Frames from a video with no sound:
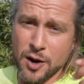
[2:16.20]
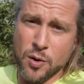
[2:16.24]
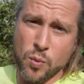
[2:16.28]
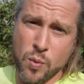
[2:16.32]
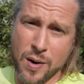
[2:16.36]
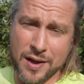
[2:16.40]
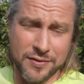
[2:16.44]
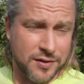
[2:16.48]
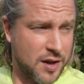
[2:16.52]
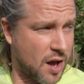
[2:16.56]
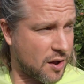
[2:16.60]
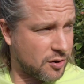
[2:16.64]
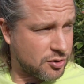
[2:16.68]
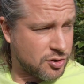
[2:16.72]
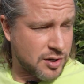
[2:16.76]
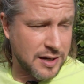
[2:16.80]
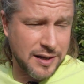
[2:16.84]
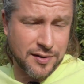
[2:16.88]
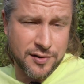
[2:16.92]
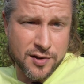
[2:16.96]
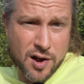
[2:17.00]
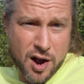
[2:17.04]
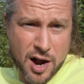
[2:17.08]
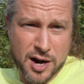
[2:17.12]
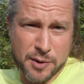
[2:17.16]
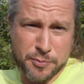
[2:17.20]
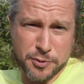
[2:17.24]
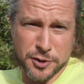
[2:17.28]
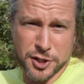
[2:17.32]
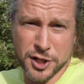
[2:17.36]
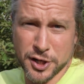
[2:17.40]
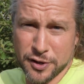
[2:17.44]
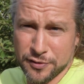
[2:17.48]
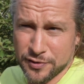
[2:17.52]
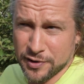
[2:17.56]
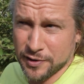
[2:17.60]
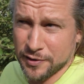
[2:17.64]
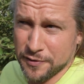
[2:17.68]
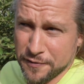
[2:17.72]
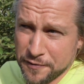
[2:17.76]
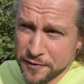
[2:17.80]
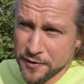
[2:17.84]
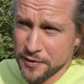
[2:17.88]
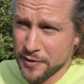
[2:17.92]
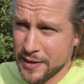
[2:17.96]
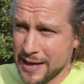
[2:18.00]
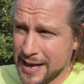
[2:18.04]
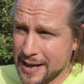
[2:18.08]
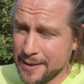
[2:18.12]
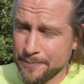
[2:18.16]
West Country cider producers
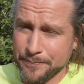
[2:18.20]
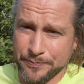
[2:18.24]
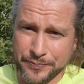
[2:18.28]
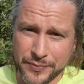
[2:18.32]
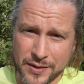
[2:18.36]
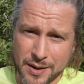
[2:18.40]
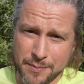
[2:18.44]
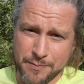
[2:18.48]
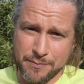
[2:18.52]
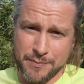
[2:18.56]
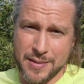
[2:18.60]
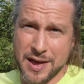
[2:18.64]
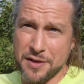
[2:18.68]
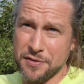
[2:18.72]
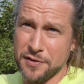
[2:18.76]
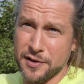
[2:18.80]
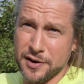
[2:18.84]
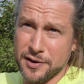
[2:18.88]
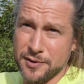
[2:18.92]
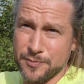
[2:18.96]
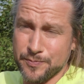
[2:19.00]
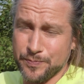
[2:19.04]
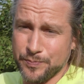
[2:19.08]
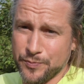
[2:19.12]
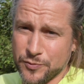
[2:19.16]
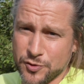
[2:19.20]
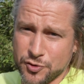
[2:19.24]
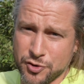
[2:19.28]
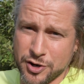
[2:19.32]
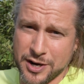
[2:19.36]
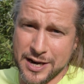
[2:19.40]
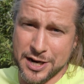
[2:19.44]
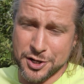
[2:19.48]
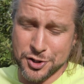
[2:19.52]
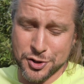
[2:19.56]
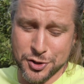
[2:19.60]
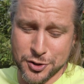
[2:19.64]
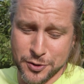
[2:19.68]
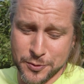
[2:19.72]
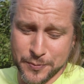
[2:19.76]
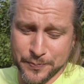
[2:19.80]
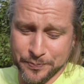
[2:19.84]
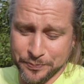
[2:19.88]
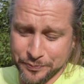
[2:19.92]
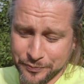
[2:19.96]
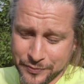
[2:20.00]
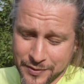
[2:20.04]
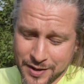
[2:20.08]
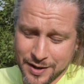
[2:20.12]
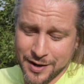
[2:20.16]
for their method traditional
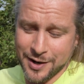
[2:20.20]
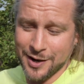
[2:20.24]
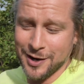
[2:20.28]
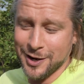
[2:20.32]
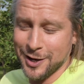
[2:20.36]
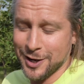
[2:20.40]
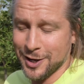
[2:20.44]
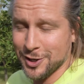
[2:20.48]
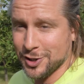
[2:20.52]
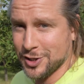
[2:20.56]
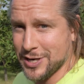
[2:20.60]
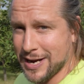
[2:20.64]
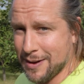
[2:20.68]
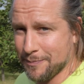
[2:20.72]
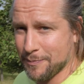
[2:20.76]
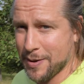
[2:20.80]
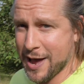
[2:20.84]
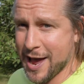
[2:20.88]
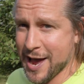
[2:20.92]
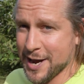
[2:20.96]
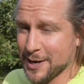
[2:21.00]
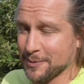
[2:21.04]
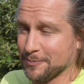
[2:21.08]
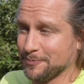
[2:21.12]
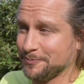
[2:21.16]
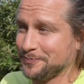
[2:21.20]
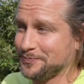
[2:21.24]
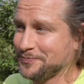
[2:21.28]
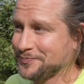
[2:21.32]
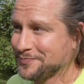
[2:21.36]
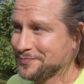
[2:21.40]
champagne.